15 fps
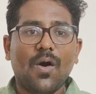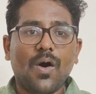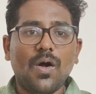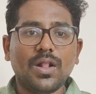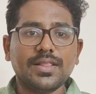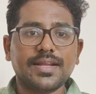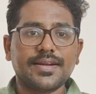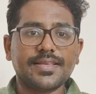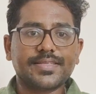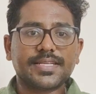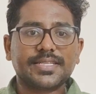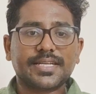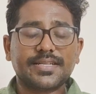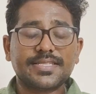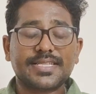all the
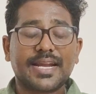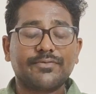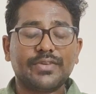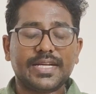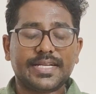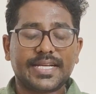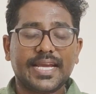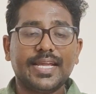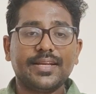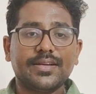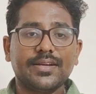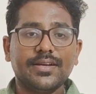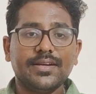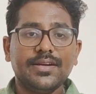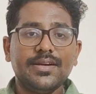decisions that we
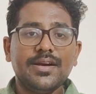take